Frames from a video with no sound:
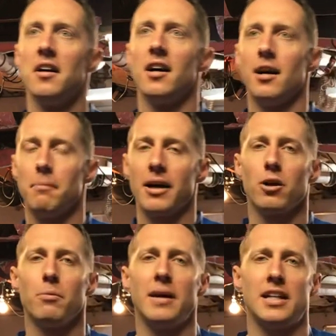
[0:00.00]
Uh,
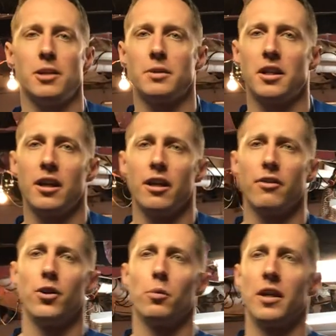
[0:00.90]
Michael Maze, he was in an
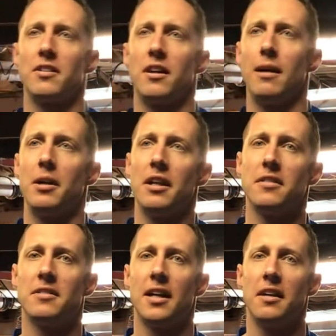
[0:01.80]
interview one time and he
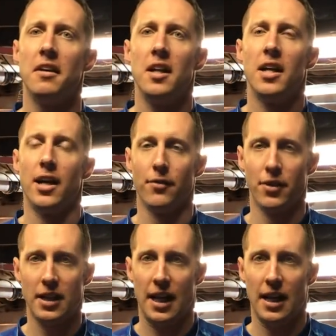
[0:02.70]
said, every
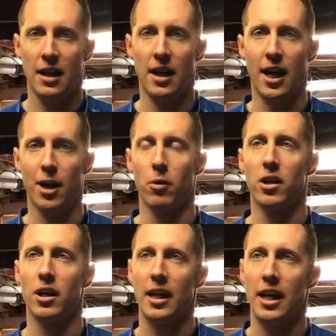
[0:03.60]
day I
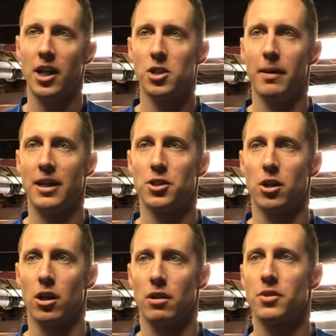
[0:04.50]
work on each of my
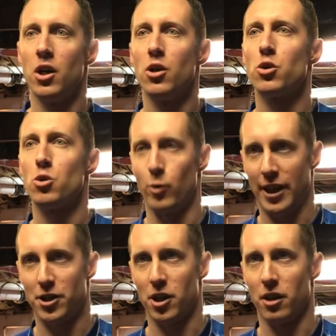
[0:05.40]
serves
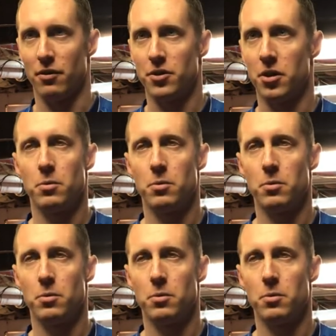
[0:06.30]
20 serves.